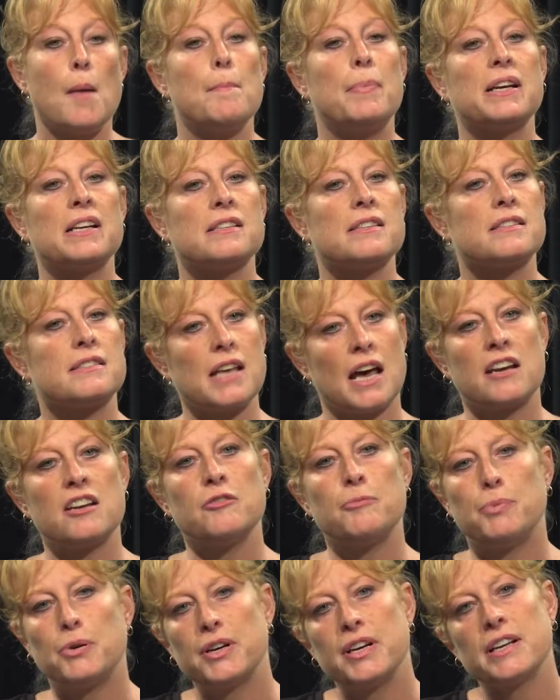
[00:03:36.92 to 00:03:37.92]
But instead
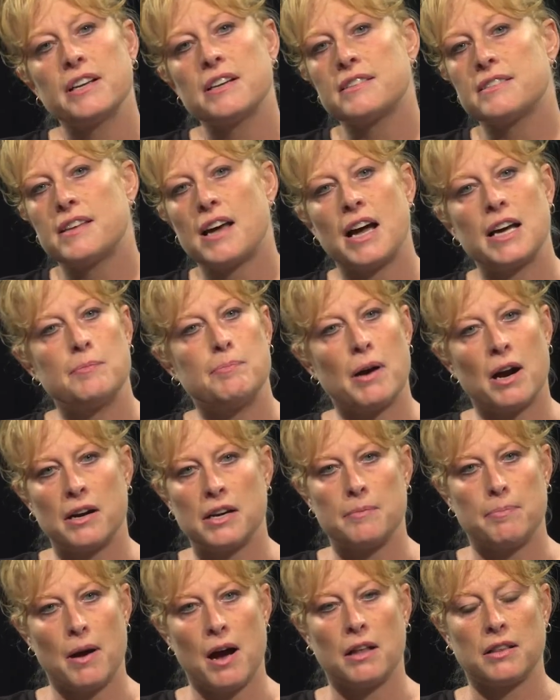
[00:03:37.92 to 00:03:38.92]
of putting aside
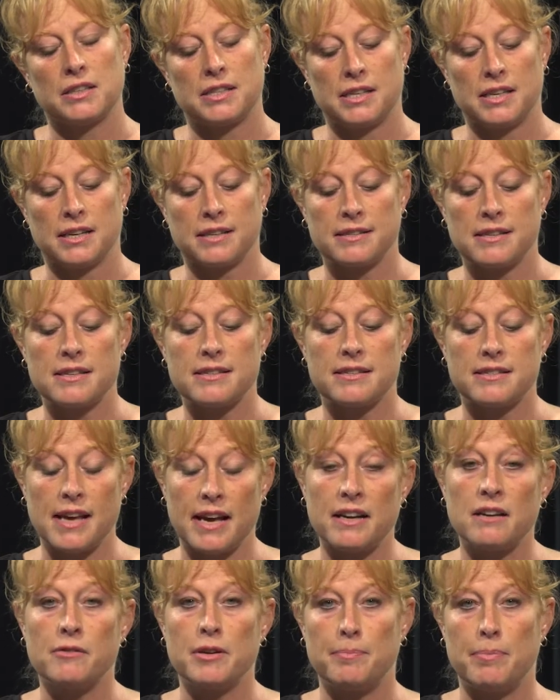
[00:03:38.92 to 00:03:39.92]
party politics,
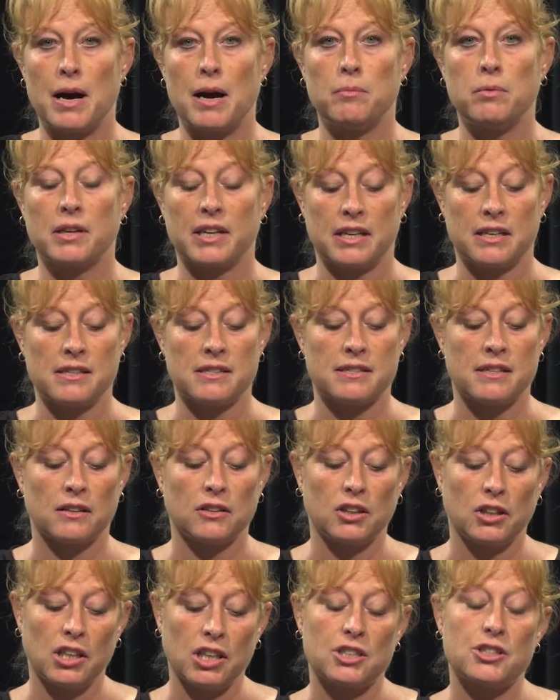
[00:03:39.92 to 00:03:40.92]
Senate Republicans
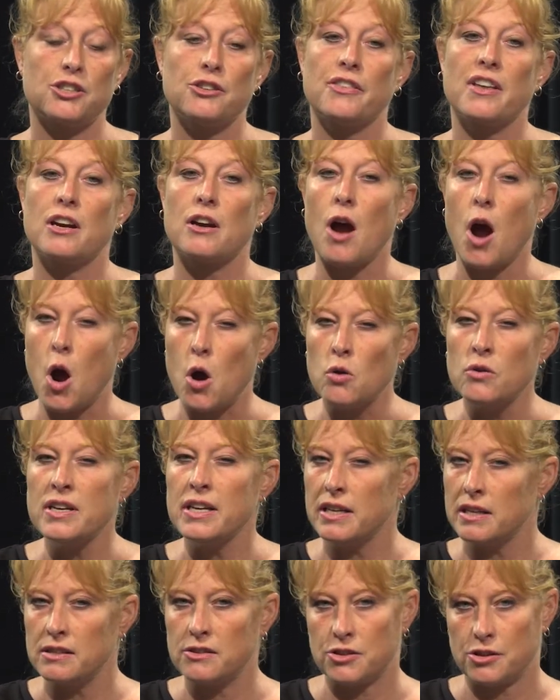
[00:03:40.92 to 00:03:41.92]
look to their own
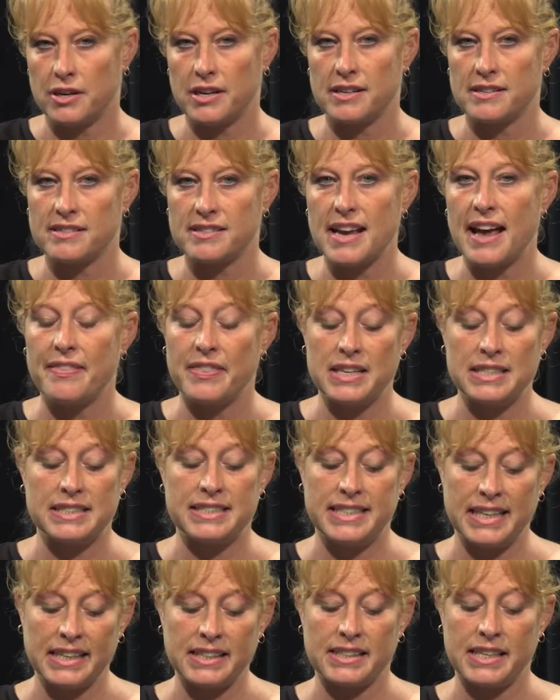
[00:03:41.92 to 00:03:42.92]
interests and the
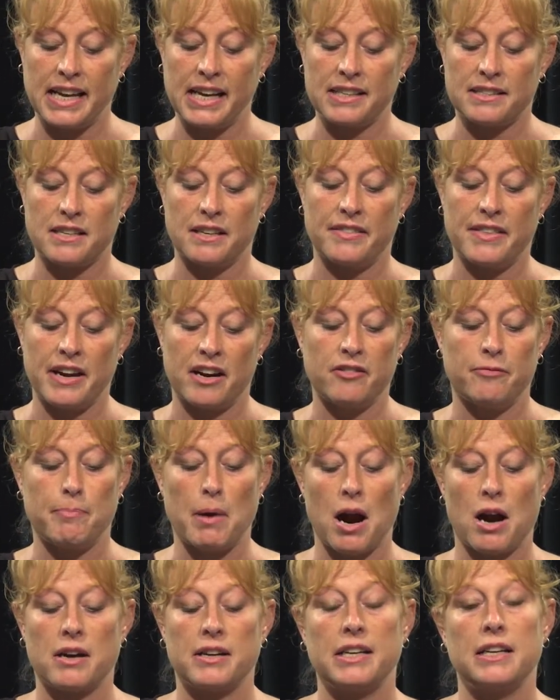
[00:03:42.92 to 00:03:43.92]
dictates of their
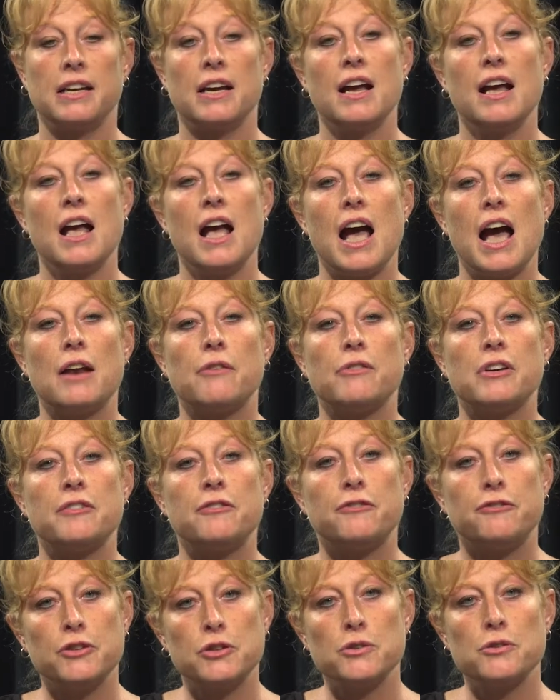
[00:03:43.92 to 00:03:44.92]
party and
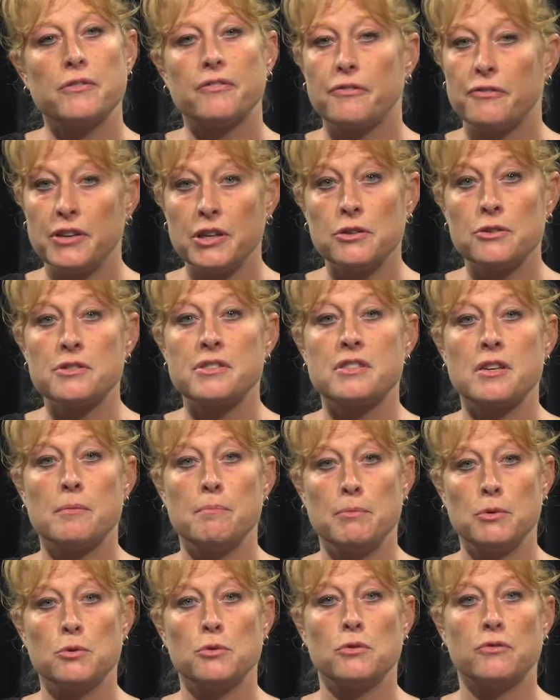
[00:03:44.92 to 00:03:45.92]
refuse to
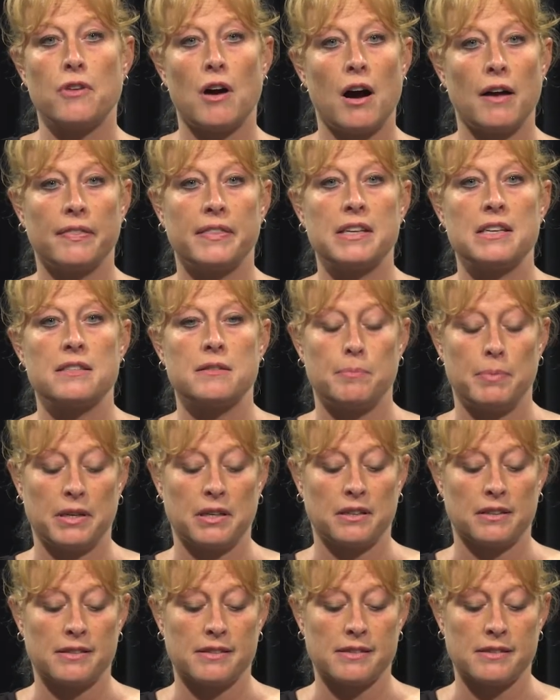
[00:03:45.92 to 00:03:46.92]
move on these
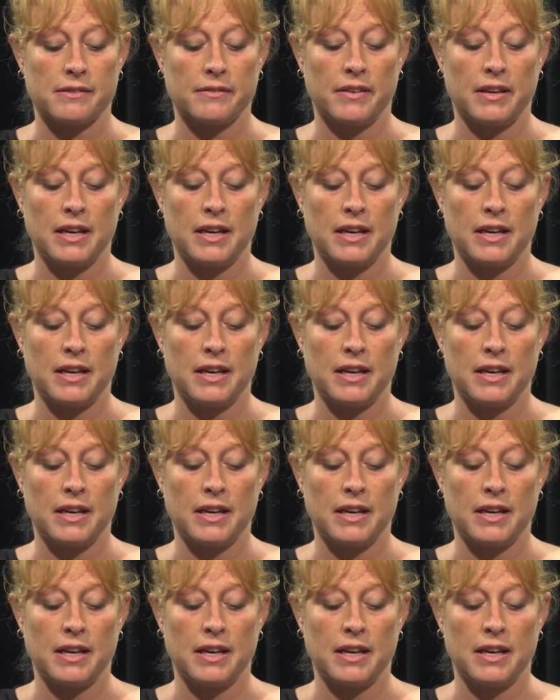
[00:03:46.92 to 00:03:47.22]
bills.